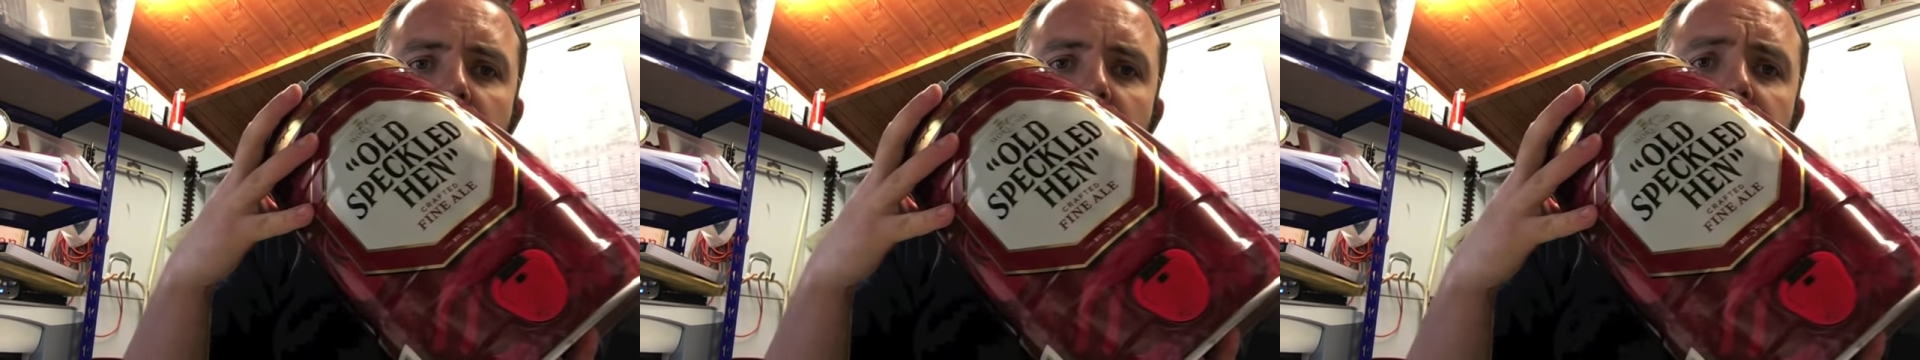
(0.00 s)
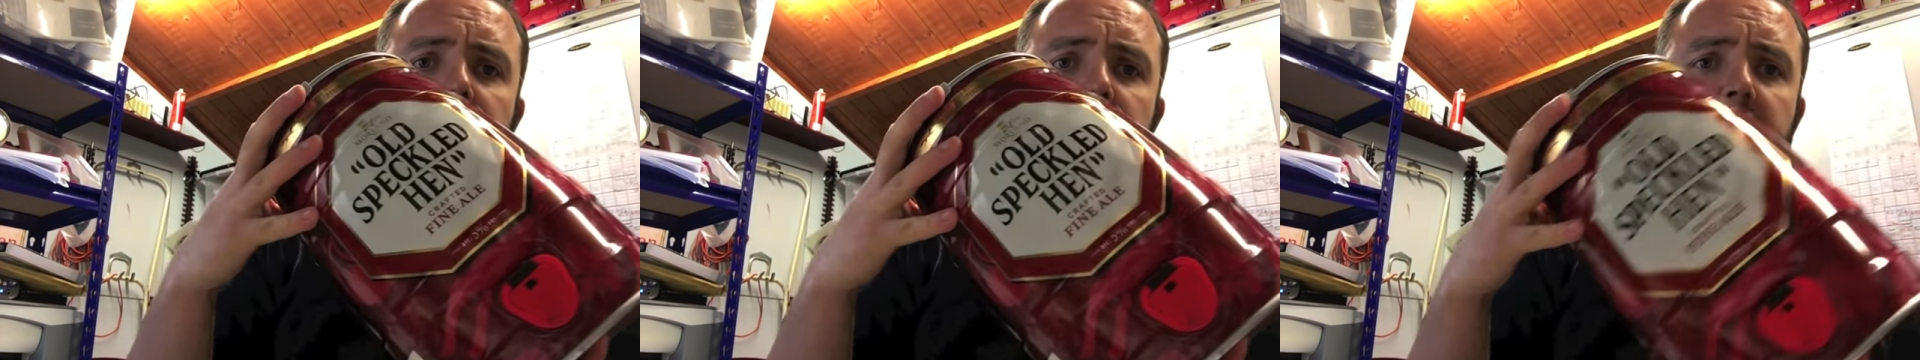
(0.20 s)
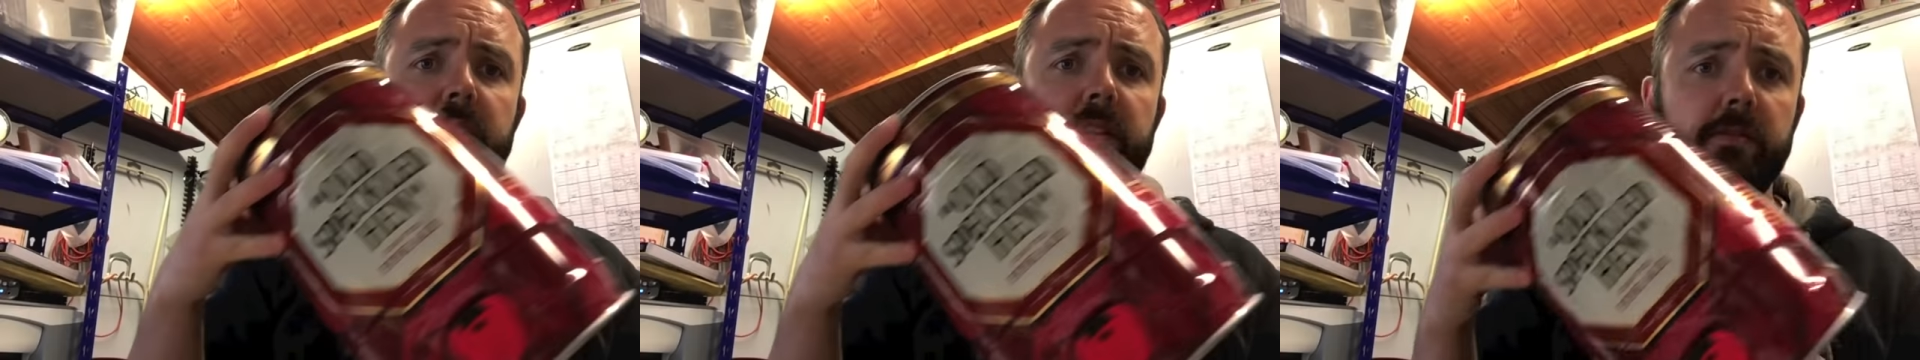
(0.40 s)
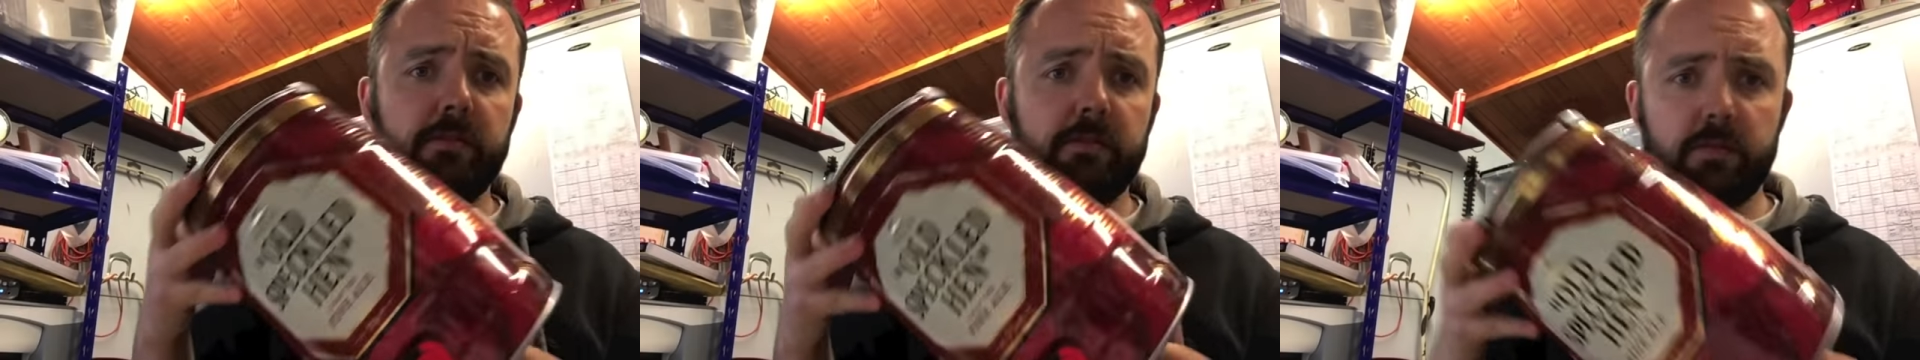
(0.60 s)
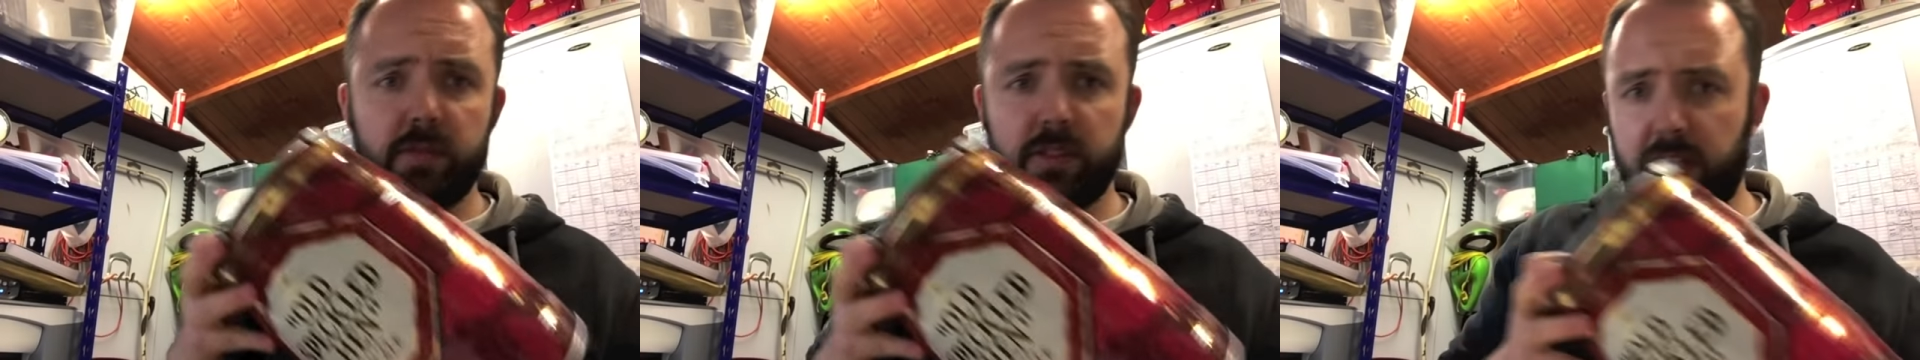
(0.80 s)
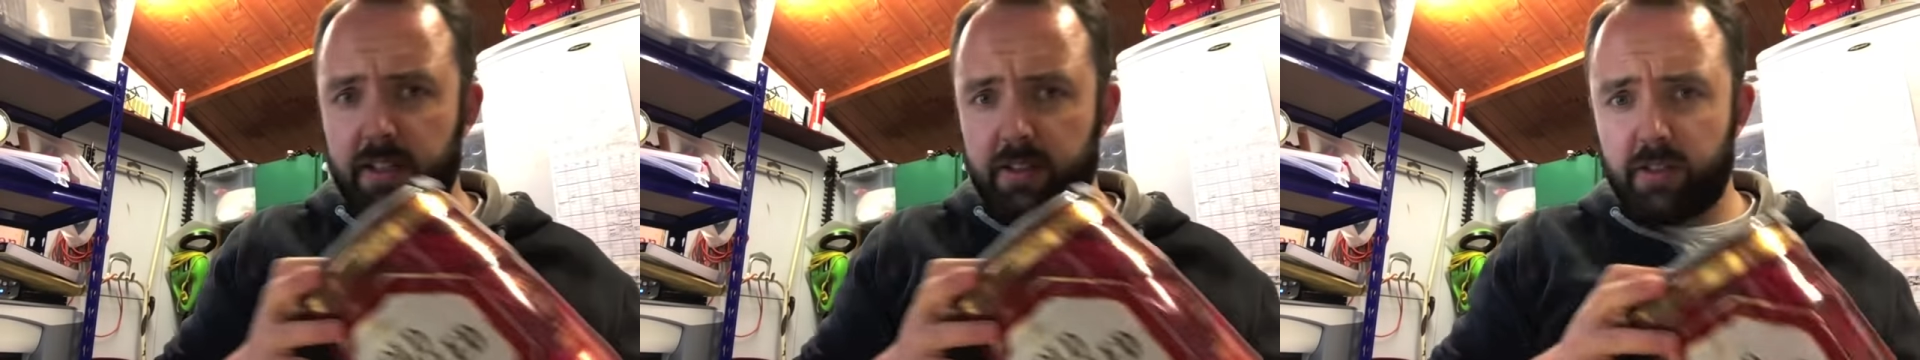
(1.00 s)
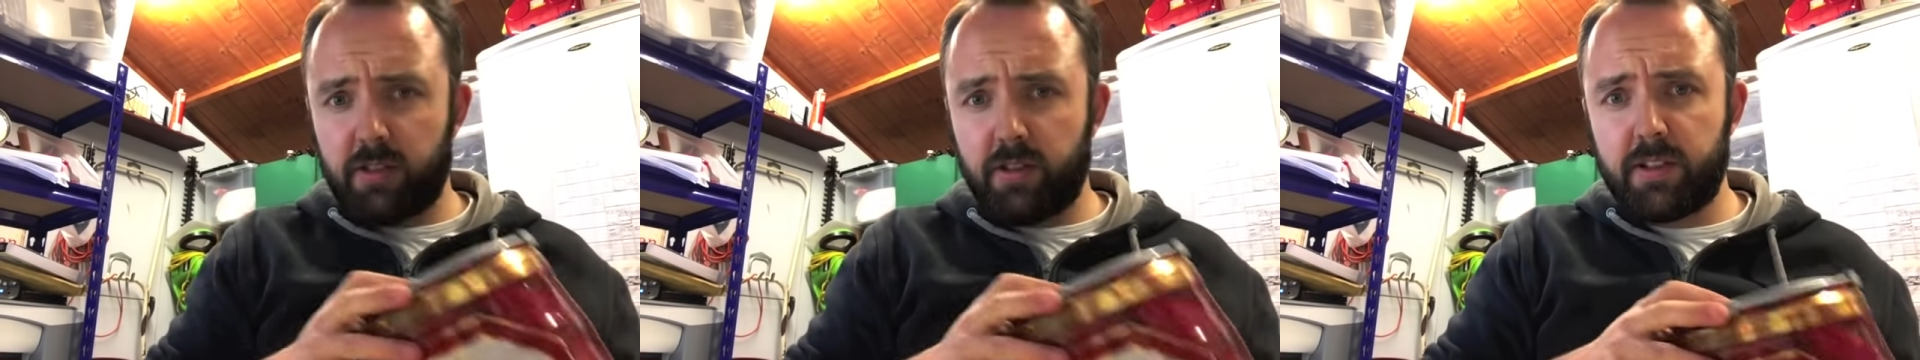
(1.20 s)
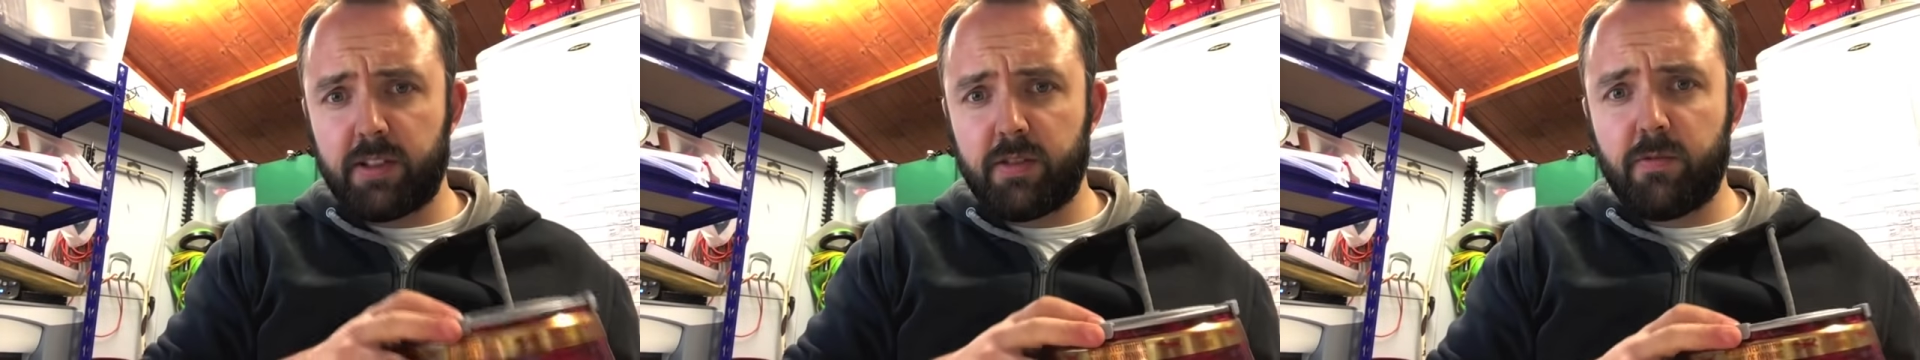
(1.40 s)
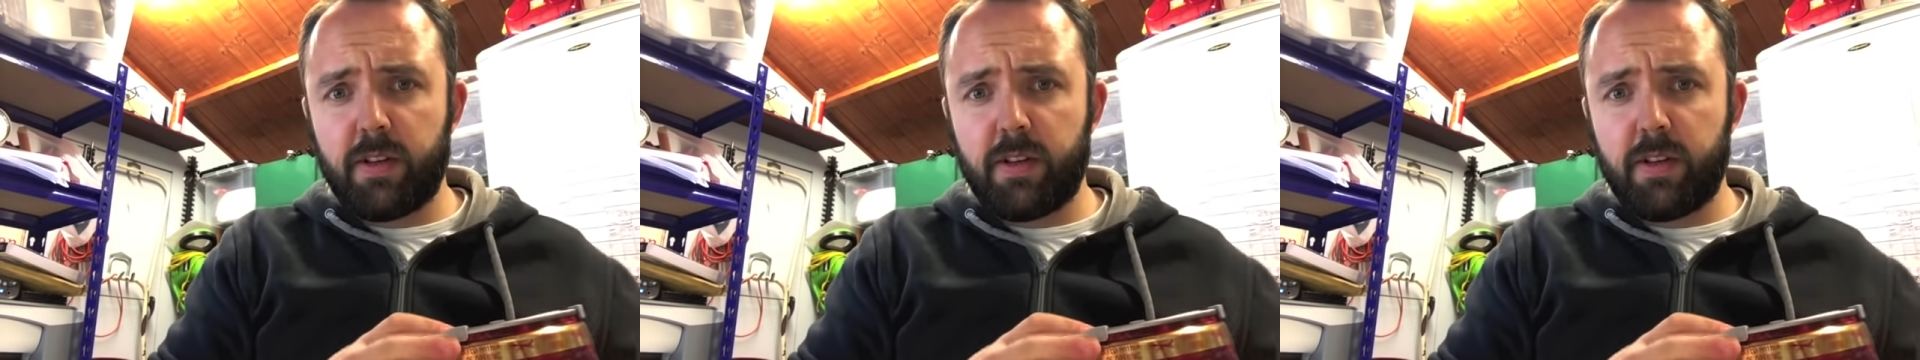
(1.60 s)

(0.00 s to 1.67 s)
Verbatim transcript: and then sanitize it,